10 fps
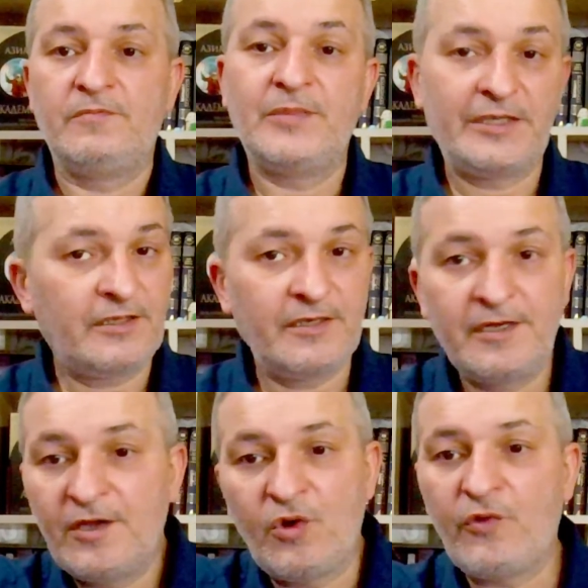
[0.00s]
But yet
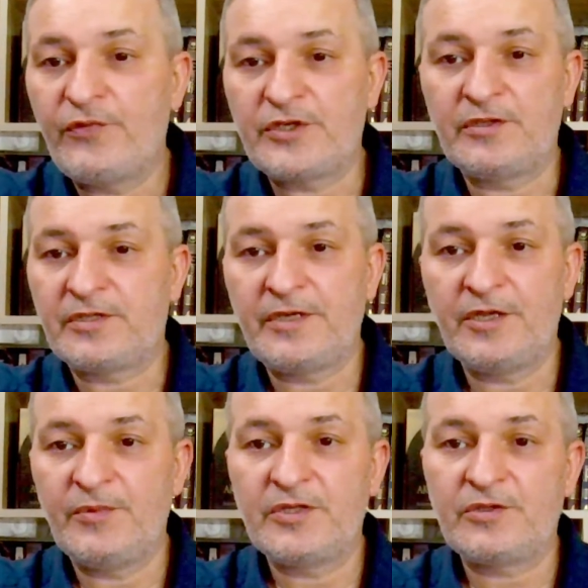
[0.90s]
again, no official
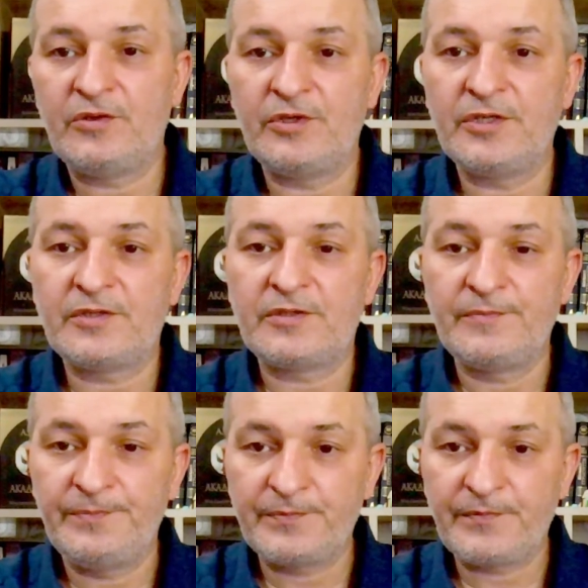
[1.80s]
statements on this
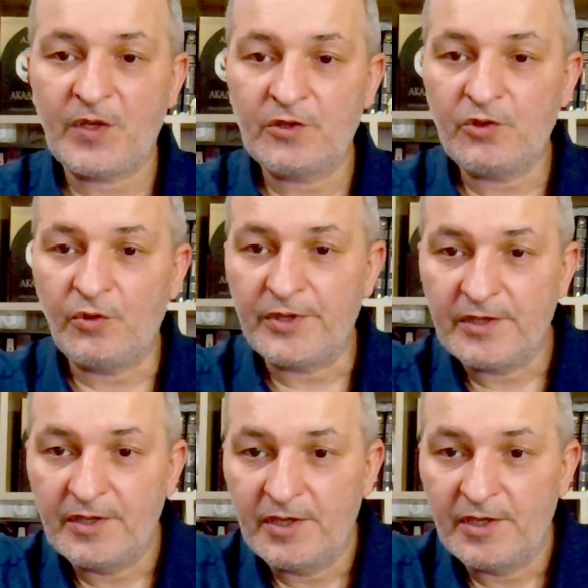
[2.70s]
topic.